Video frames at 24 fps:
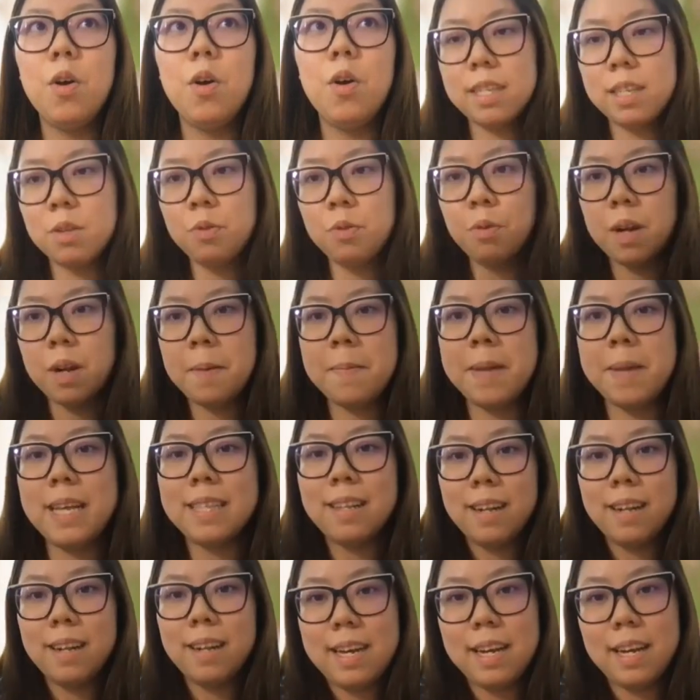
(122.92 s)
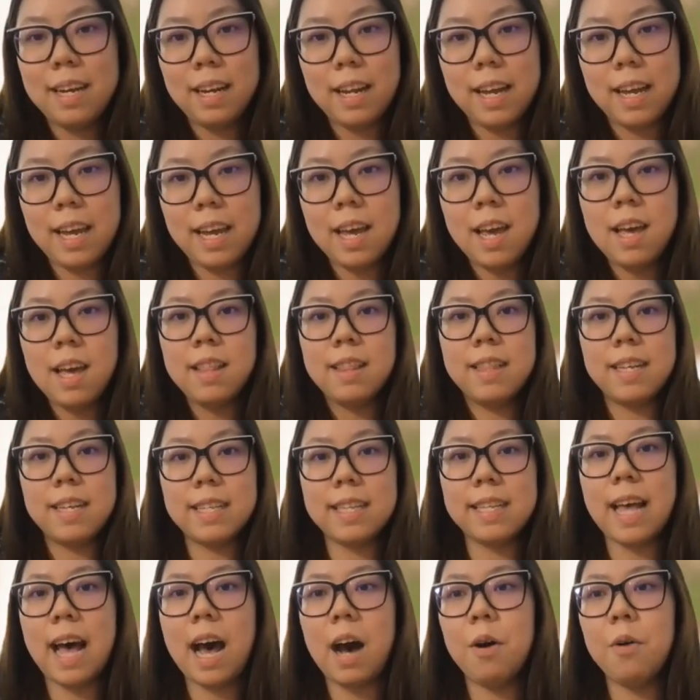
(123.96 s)
this is what it means legally, this
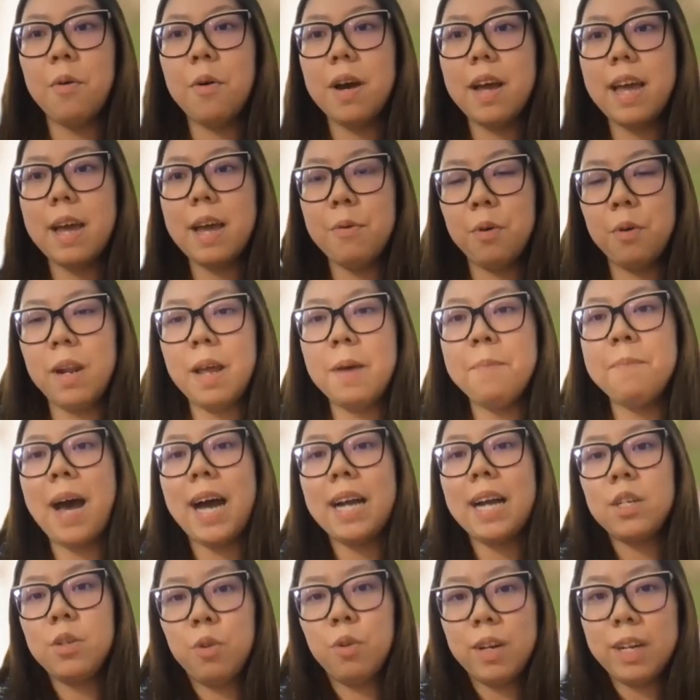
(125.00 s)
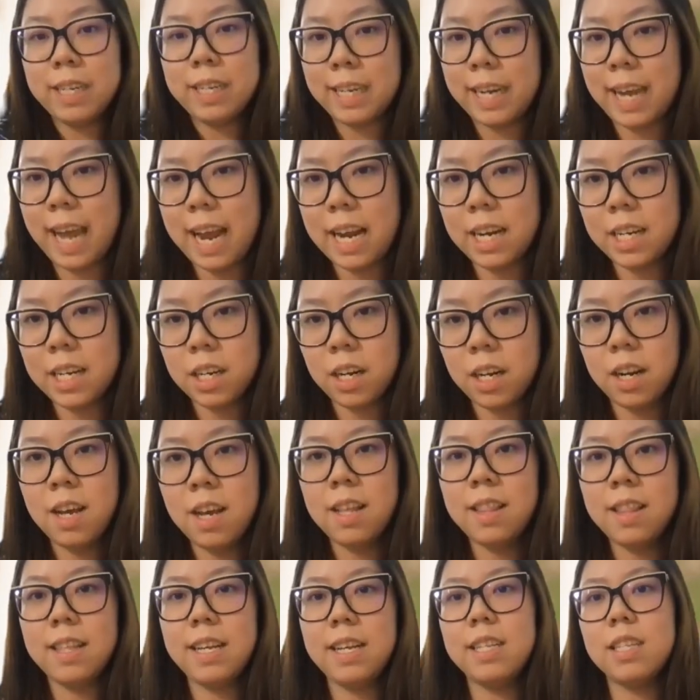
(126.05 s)
is how it will impact your litigation,
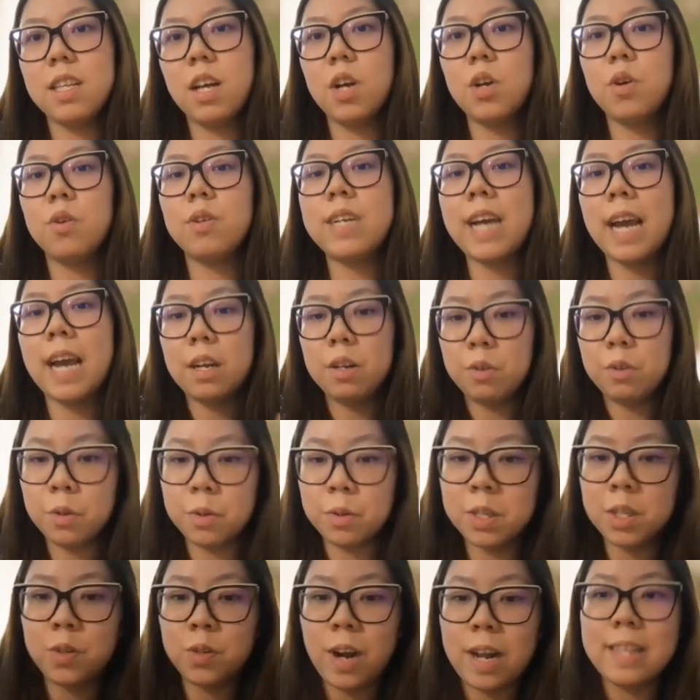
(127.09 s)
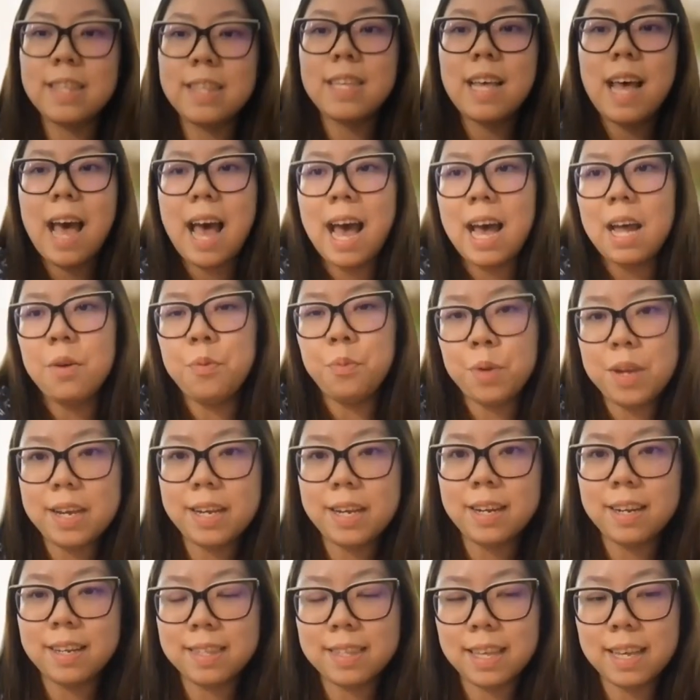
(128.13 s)
these are your technical strengths and
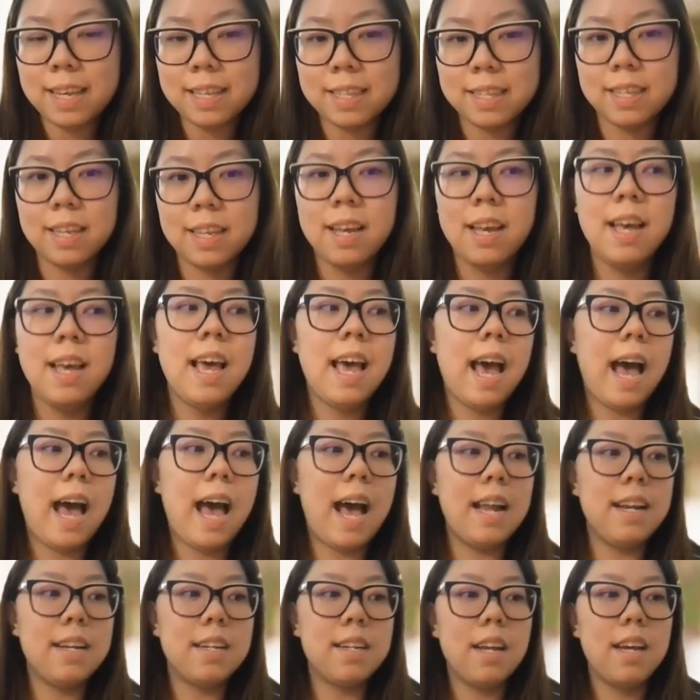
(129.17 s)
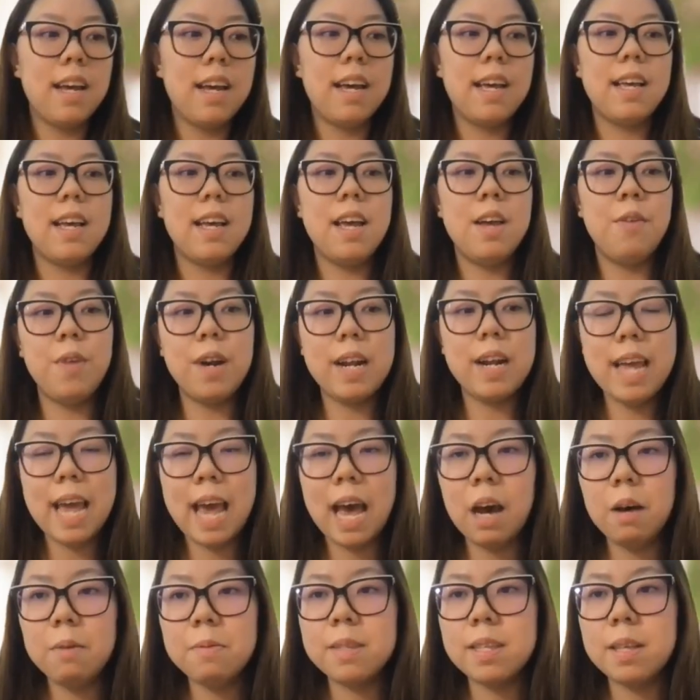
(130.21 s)
weaknesses, and it really
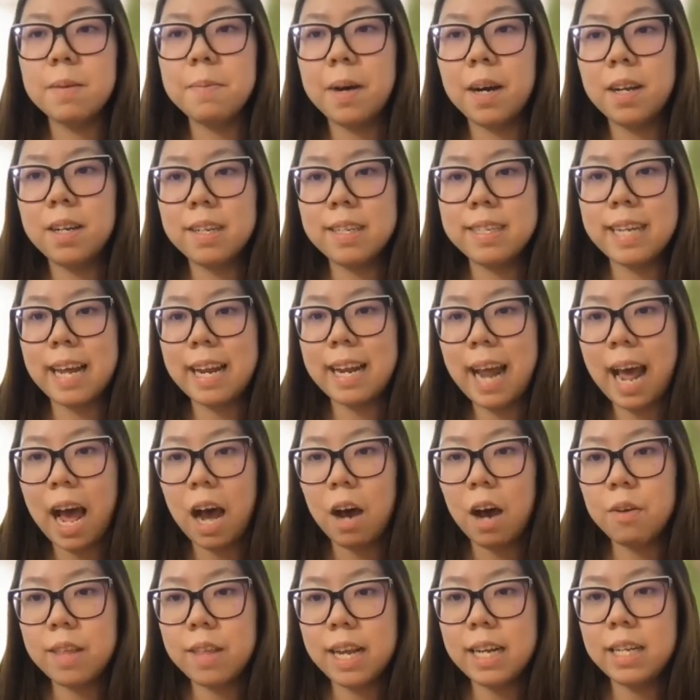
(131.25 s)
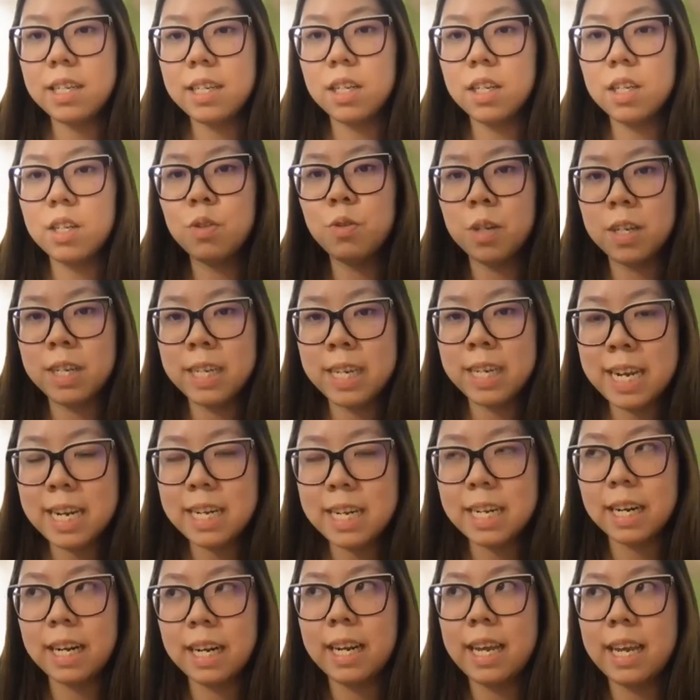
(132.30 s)
helps them understand how they should
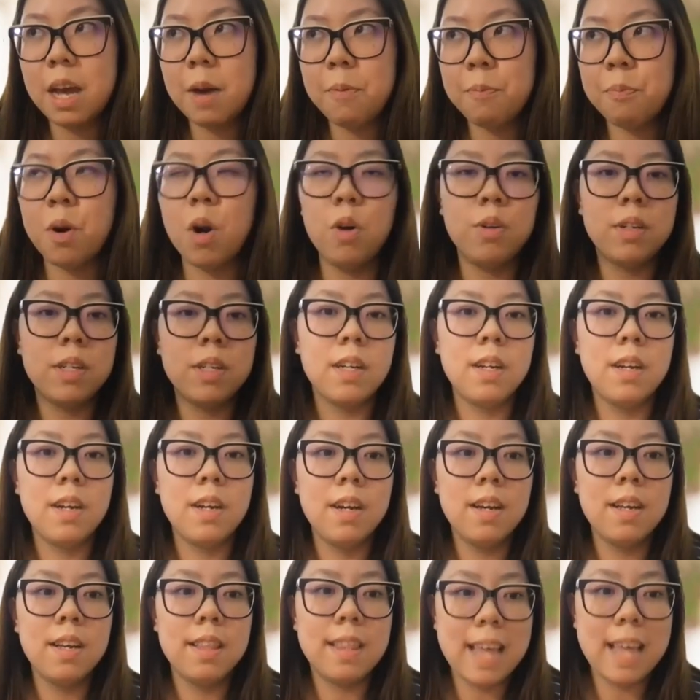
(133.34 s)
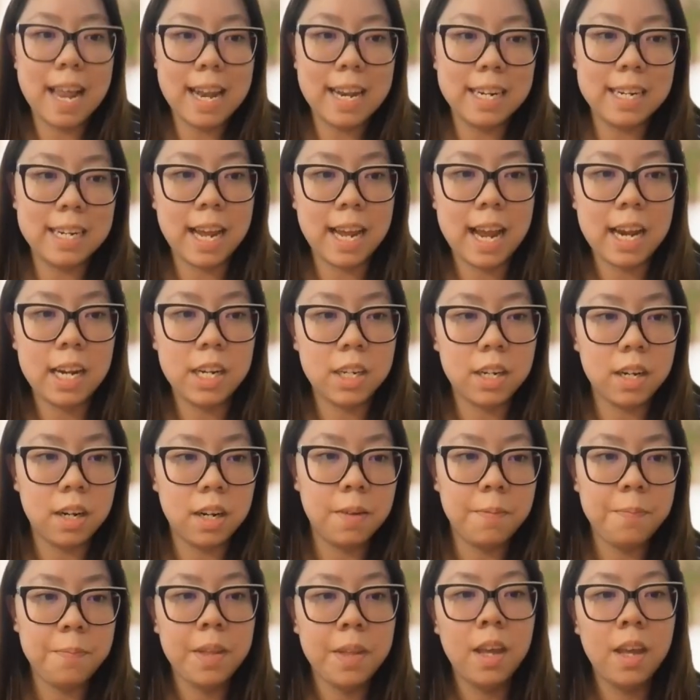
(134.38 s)
strategically approach their
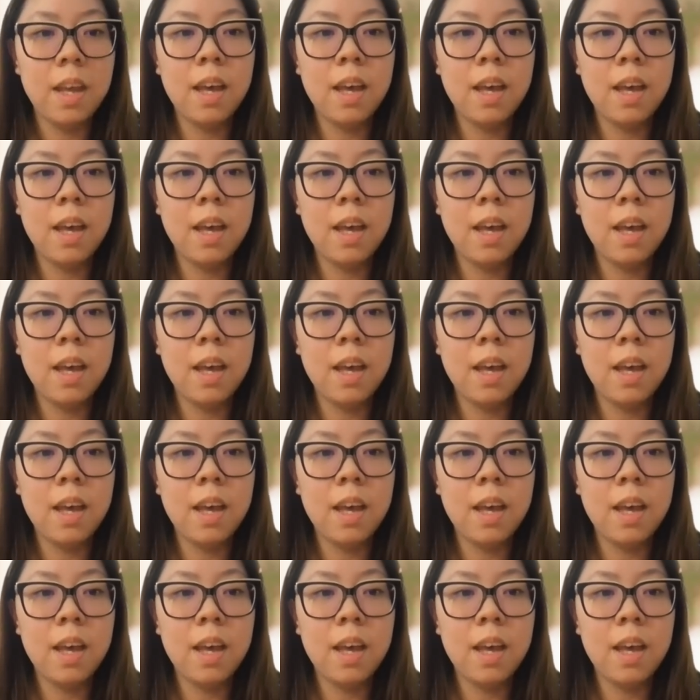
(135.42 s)
litigation.